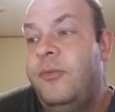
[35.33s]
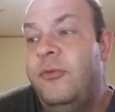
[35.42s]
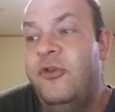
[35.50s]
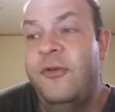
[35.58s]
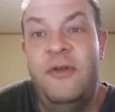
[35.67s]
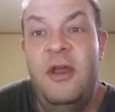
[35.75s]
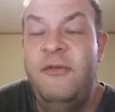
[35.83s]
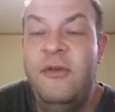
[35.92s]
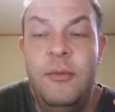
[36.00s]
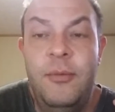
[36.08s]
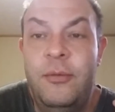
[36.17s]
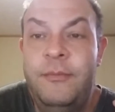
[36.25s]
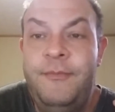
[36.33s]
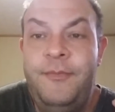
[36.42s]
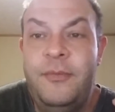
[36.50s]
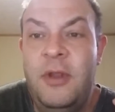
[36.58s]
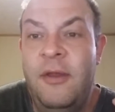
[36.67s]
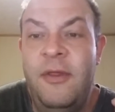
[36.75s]
Just that simple.
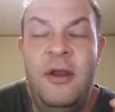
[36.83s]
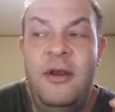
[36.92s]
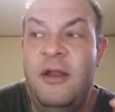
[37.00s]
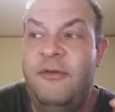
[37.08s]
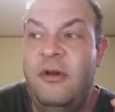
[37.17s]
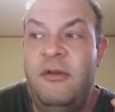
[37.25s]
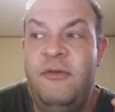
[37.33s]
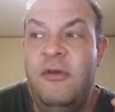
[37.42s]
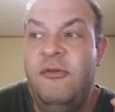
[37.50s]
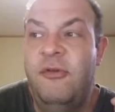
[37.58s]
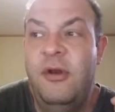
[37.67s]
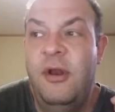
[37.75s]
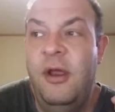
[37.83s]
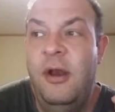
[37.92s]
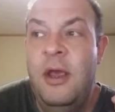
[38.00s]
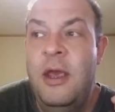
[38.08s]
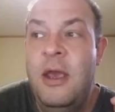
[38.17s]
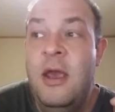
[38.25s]
I think that's a decision that
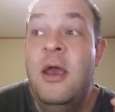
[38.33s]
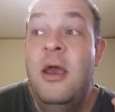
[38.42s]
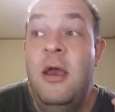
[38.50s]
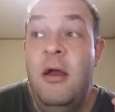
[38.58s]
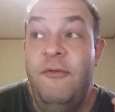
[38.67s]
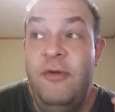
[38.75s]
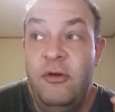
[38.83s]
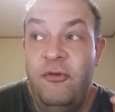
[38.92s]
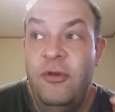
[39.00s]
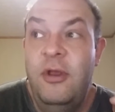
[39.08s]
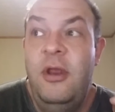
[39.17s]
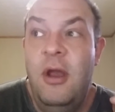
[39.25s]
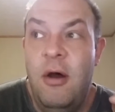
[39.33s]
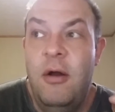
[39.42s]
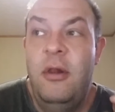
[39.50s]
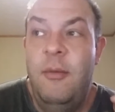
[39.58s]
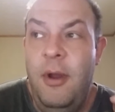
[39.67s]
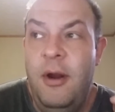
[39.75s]
eventually
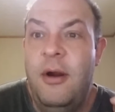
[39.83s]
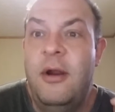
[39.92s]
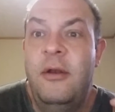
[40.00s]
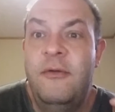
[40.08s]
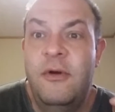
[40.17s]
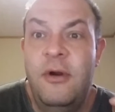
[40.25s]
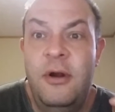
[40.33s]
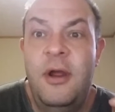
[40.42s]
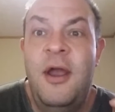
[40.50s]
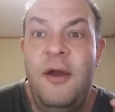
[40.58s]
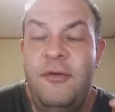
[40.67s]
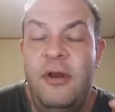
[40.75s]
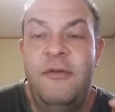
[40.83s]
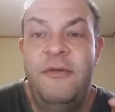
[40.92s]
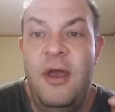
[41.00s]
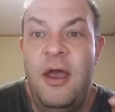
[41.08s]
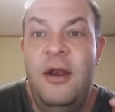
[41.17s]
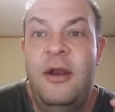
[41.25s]
all Americans are going to have to
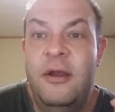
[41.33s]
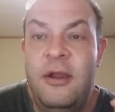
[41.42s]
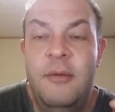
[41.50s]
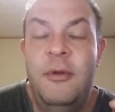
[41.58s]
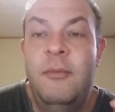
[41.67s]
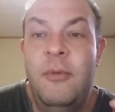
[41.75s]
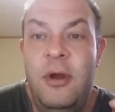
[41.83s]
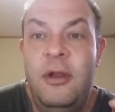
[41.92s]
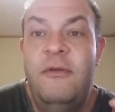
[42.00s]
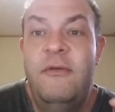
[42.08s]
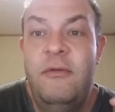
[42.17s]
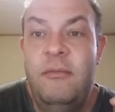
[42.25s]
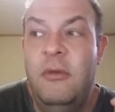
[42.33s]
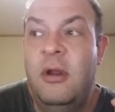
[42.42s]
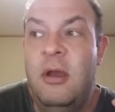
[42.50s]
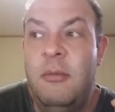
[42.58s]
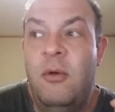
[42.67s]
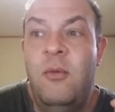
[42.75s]
decide in the coming months, the
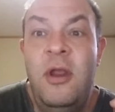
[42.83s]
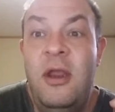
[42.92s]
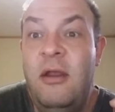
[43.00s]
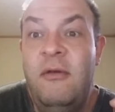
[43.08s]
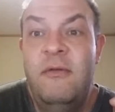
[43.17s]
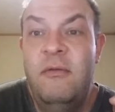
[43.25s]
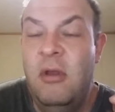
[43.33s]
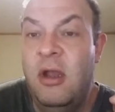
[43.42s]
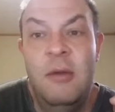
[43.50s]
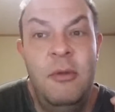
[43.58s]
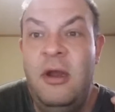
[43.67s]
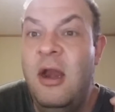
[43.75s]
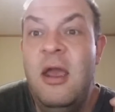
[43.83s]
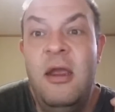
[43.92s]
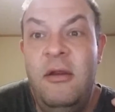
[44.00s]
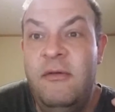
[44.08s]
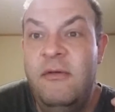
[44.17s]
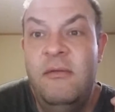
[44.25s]
coming weeks, the coming
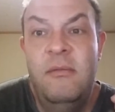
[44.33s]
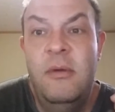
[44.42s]
days.